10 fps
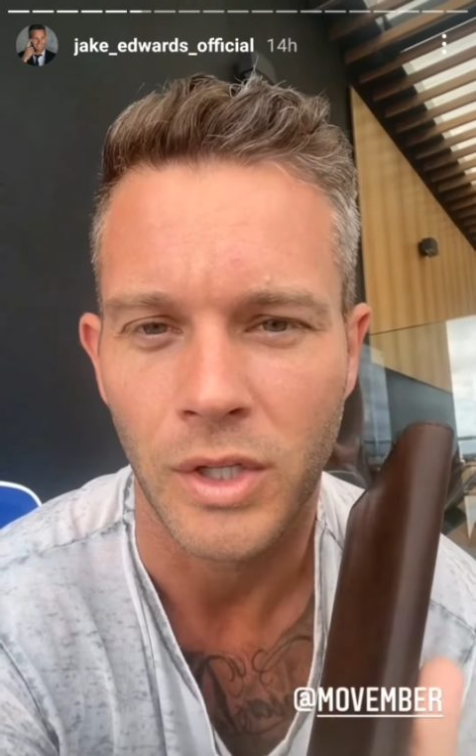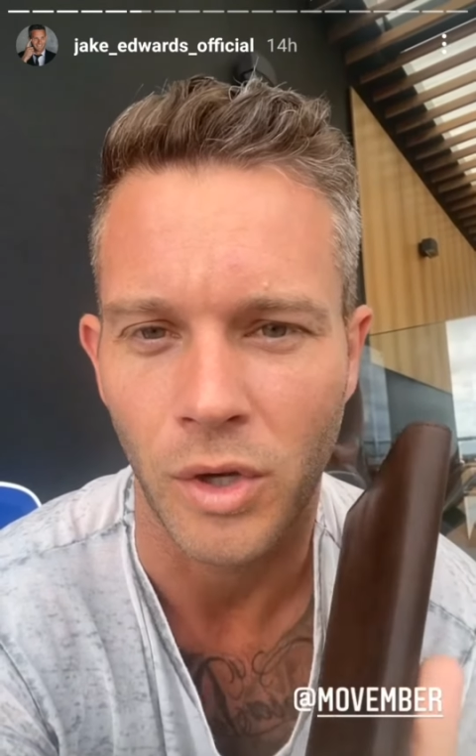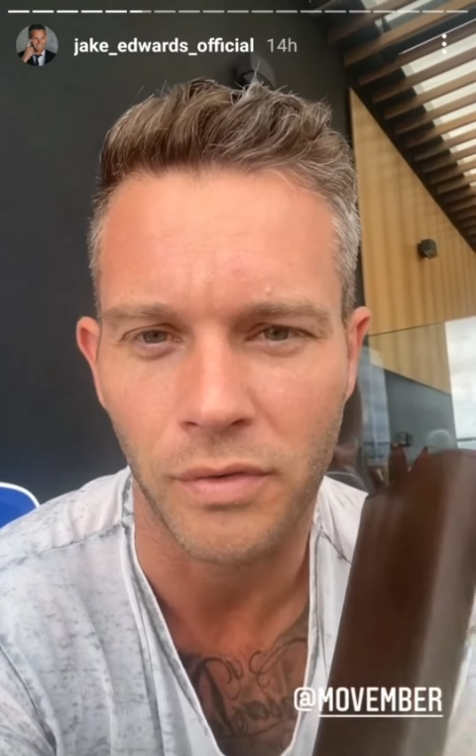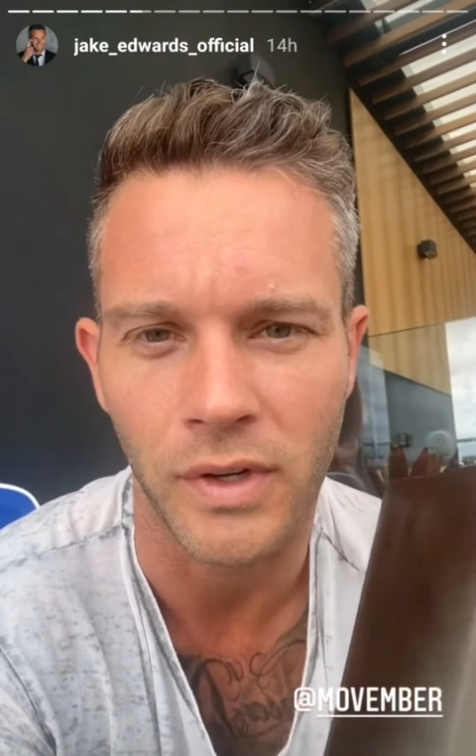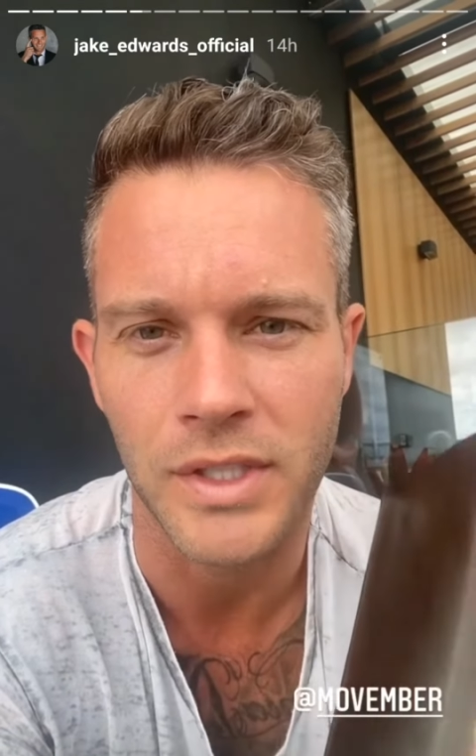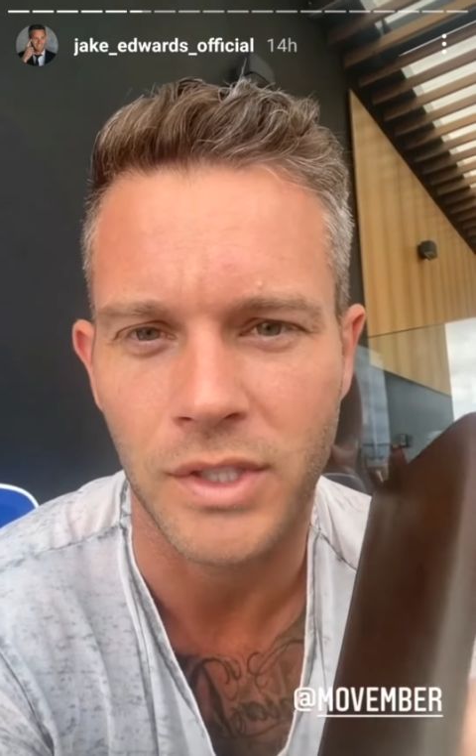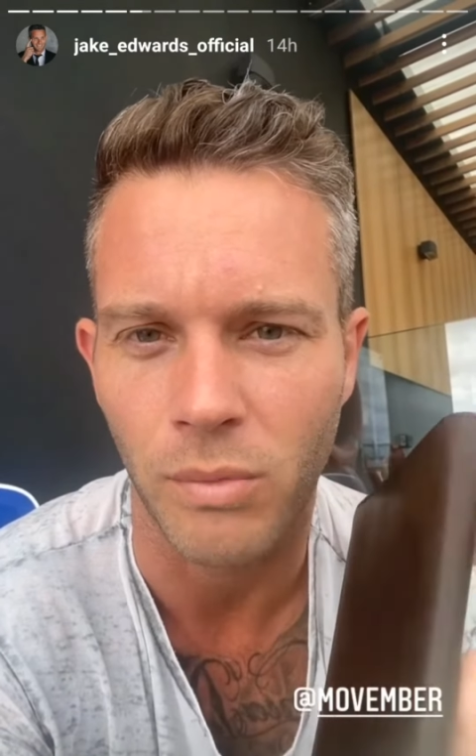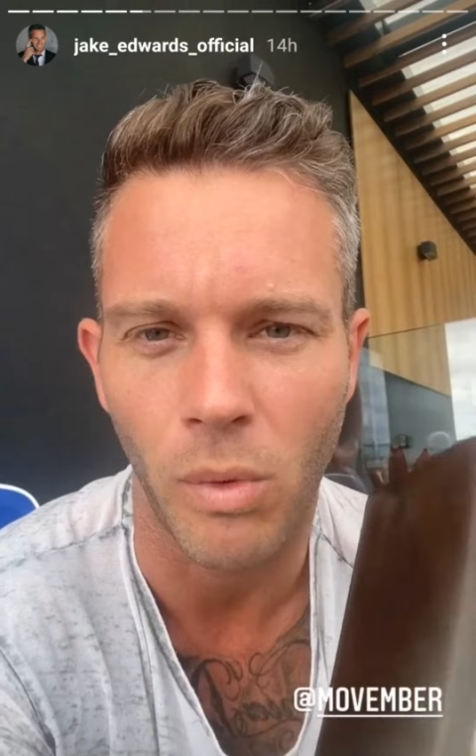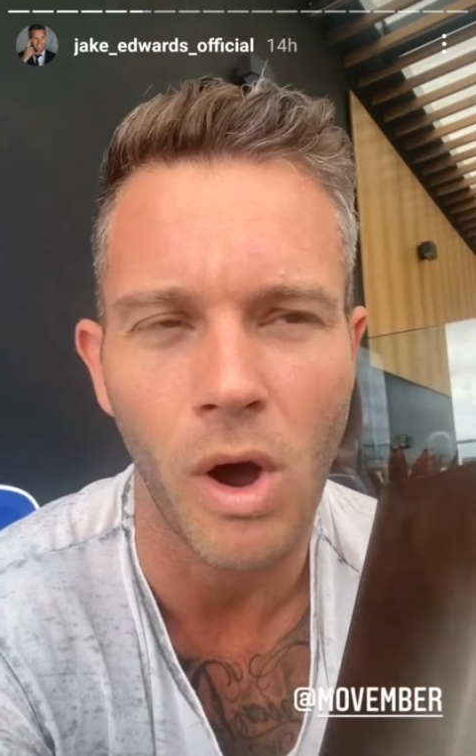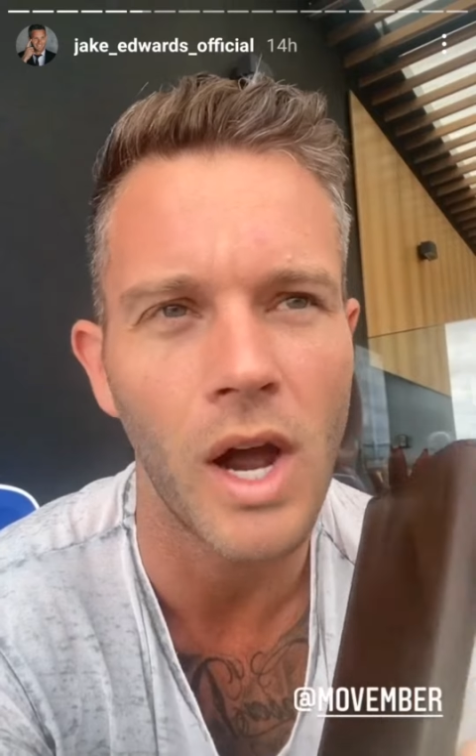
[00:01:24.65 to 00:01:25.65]
girlfriends
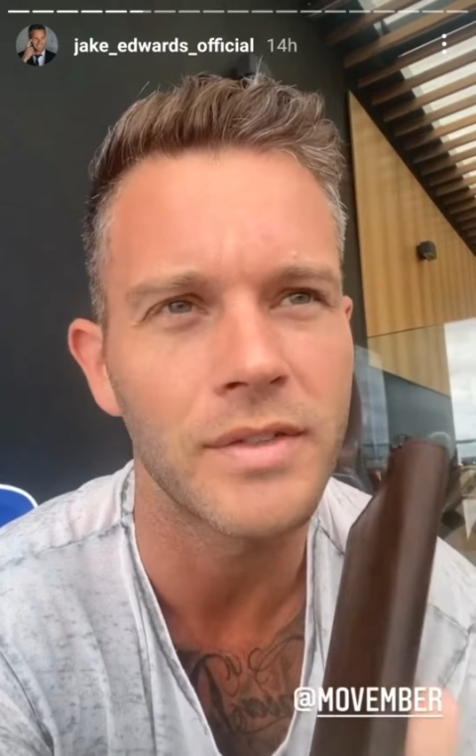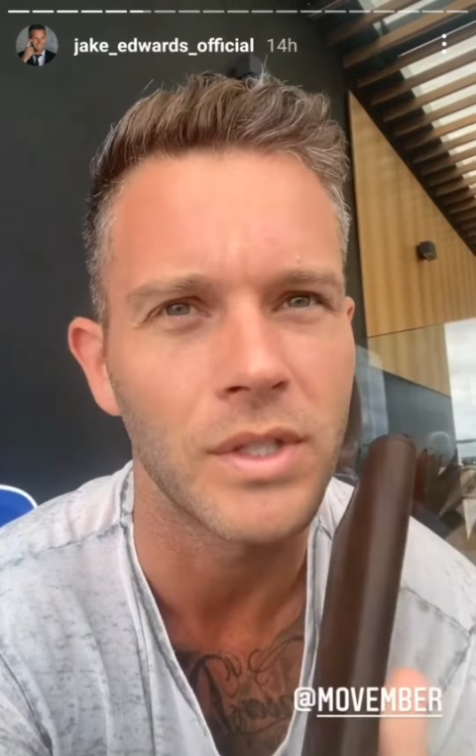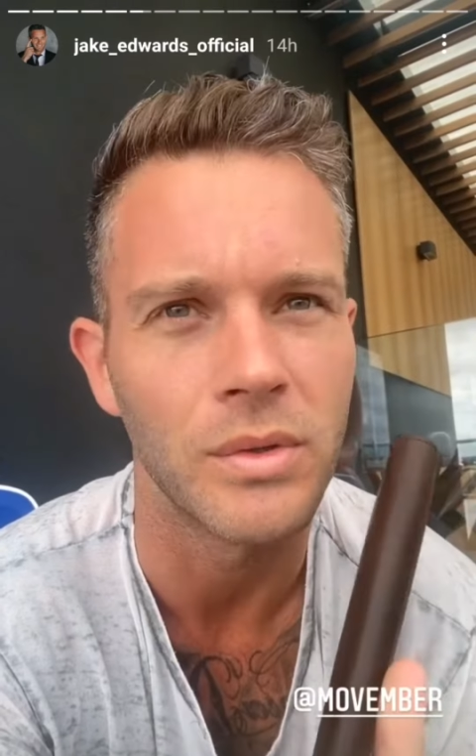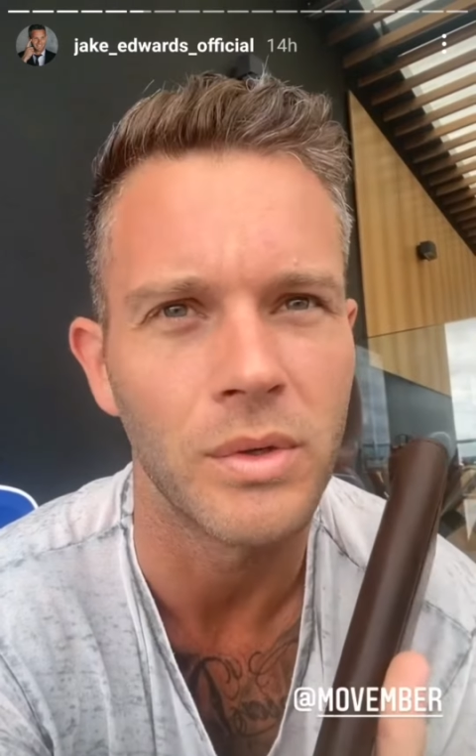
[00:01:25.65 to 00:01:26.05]
and wives who